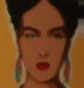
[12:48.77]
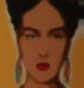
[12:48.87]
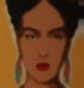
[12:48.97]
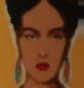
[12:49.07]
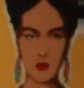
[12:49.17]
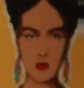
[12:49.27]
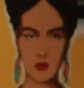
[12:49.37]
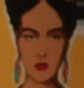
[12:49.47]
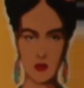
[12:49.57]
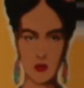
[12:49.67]

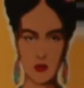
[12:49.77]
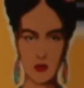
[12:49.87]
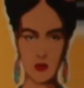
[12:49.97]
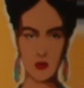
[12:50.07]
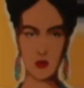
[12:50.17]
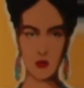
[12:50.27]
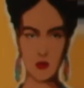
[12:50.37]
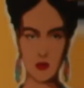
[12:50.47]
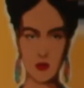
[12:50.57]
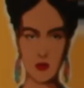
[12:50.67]

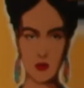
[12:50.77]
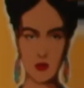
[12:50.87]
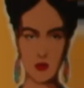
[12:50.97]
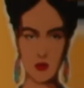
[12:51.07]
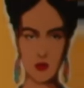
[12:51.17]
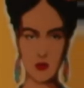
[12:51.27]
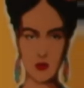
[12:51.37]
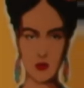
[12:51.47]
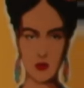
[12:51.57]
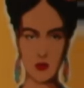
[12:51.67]

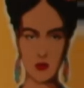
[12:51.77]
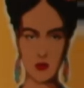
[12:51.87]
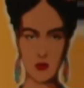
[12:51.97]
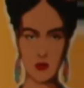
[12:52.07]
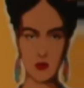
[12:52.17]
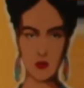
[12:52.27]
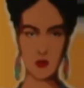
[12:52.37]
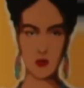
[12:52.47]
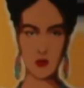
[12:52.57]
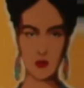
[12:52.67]

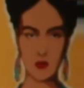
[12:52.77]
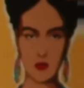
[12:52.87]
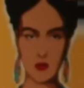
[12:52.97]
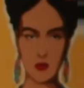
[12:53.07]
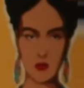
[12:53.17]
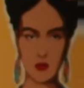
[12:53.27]
[no speech]